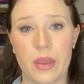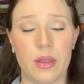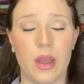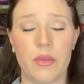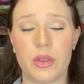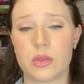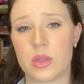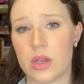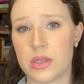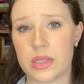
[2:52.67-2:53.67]
A lot of those with
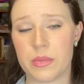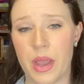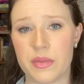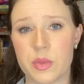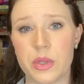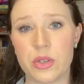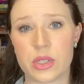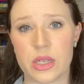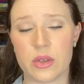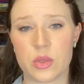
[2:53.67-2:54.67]
autism have splinter
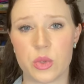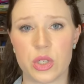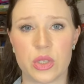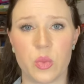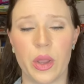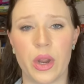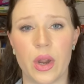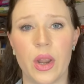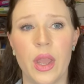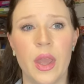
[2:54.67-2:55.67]
skills, which is where